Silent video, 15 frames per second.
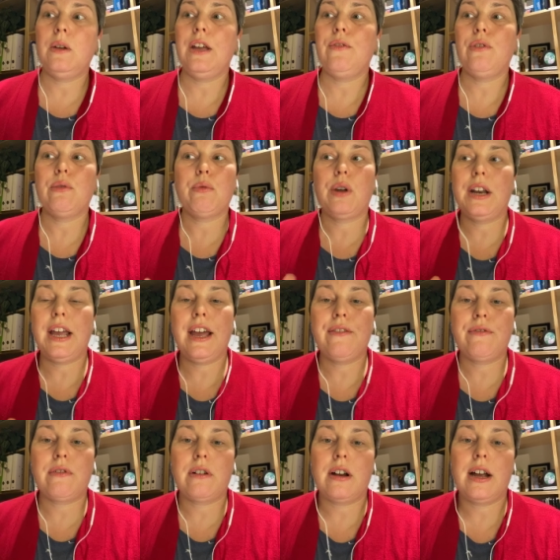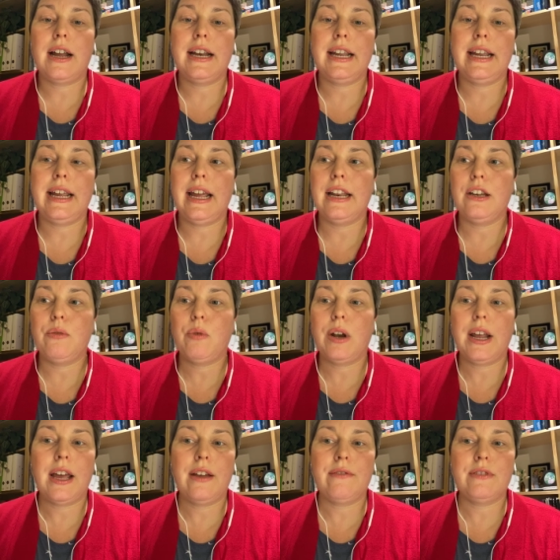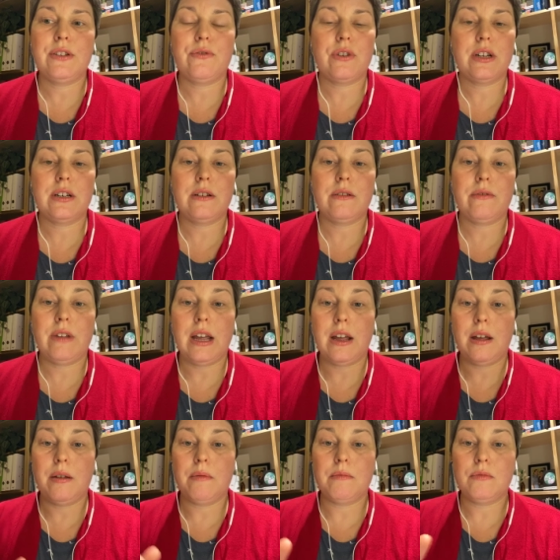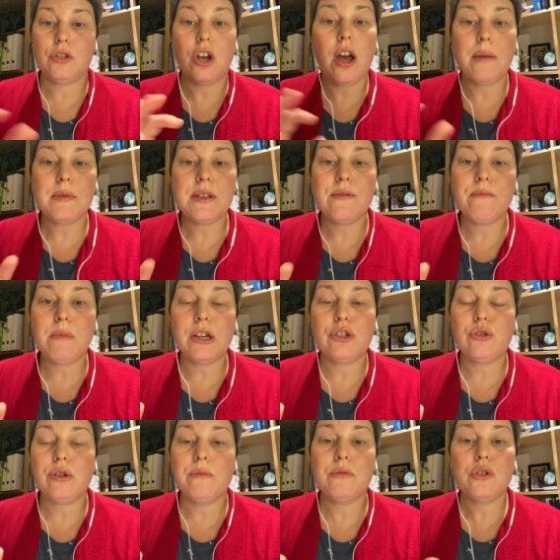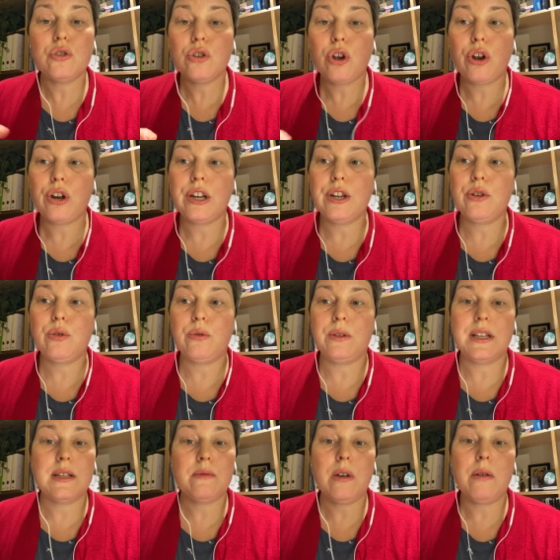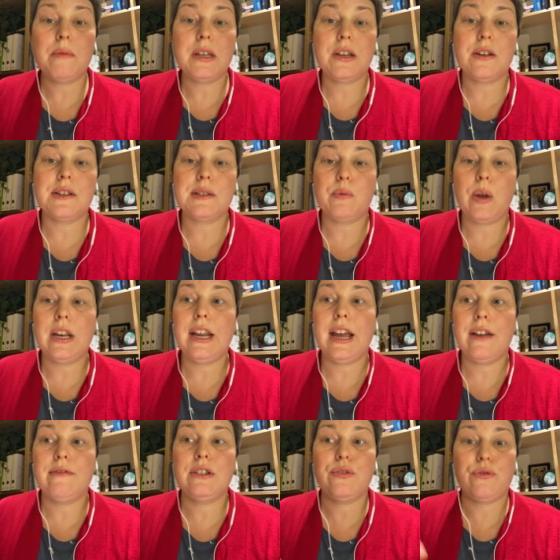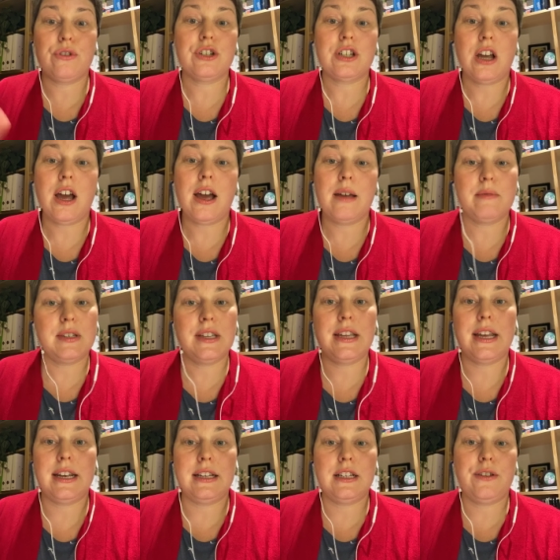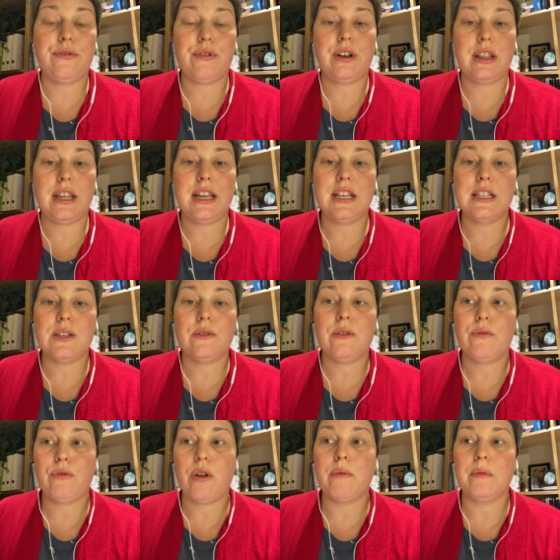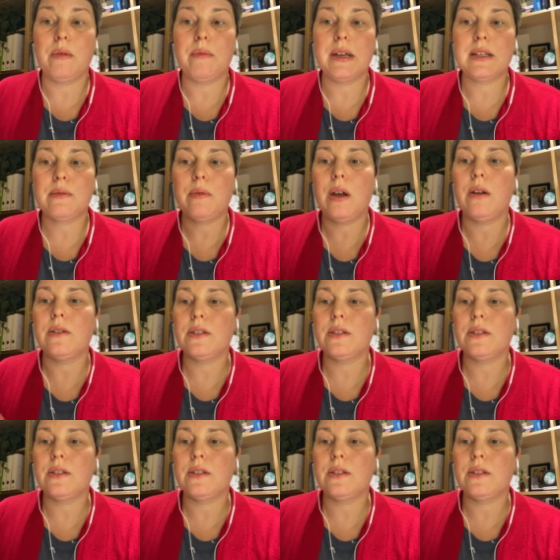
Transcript: If you want to have variety and you want to have different um, types of mushrooms, totally cool as well because when you have different types, you're getting different things from them as well.